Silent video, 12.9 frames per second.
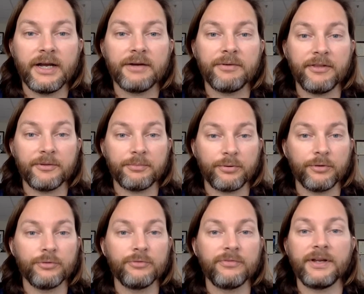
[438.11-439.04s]
I'd rather
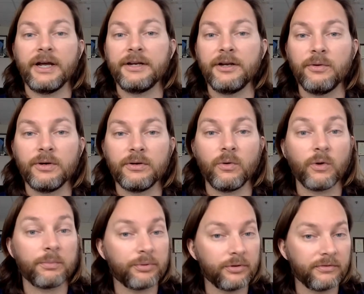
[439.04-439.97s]
prove that I know it
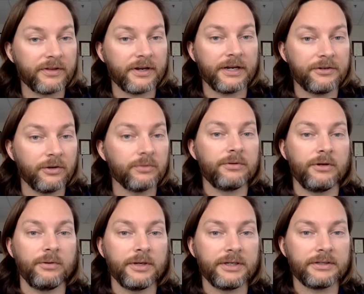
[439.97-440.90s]
or prove that I don't
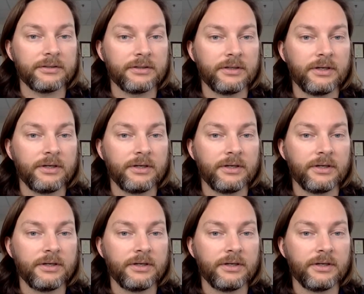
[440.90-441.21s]
know it,